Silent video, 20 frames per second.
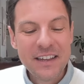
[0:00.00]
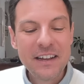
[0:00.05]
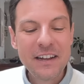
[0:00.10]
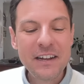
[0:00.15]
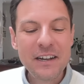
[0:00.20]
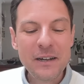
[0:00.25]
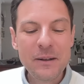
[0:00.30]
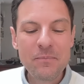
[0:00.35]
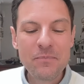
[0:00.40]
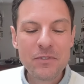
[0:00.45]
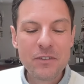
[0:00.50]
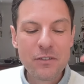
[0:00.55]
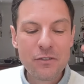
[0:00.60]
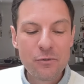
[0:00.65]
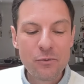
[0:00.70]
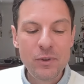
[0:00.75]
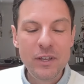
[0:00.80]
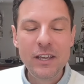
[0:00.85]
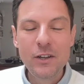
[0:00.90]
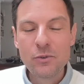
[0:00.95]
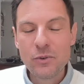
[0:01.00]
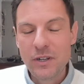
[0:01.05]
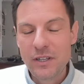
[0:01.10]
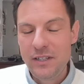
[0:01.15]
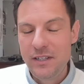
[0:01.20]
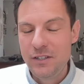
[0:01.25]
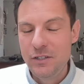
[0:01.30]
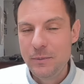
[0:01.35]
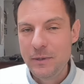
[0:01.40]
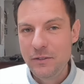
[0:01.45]
3
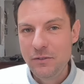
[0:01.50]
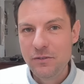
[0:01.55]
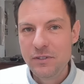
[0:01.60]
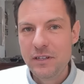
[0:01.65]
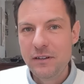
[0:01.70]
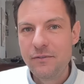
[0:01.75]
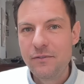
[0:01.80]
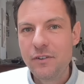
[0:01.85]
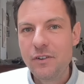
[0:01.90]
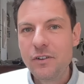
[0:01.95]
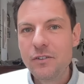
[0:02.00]
qualities about yourself.